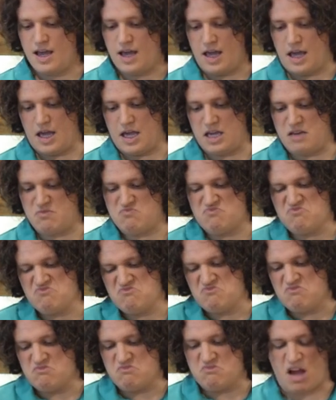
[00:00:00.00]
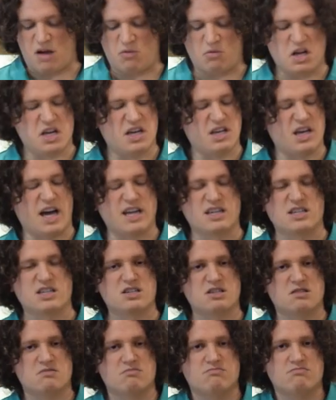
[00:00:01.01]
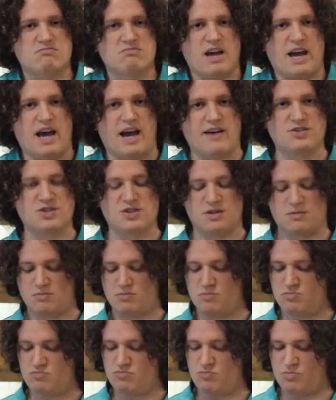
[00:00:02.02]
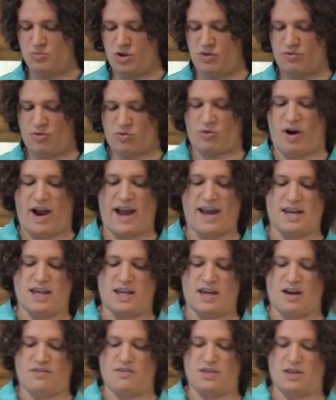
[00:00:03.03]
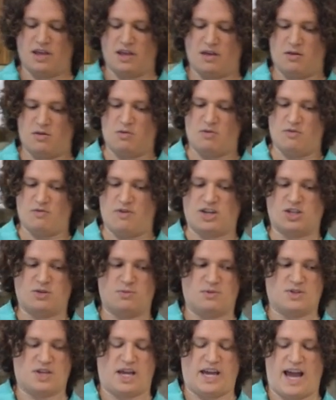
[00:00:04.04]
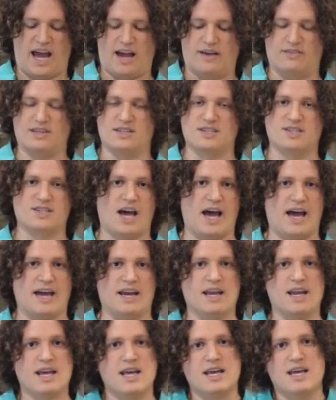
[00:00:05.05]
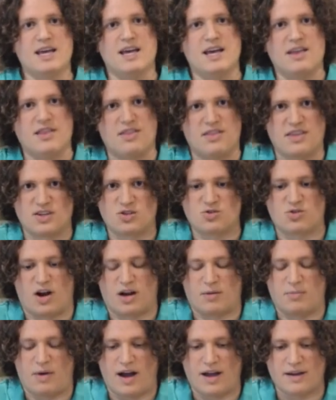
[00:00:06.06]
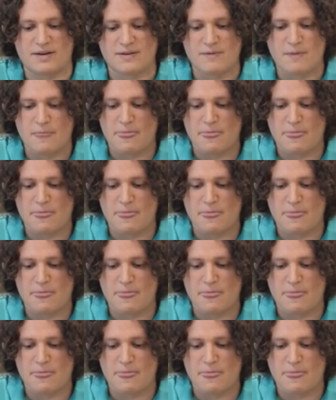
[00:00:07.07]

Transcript: and that way I just have some little variety of the vegetables I have inside this crock pot.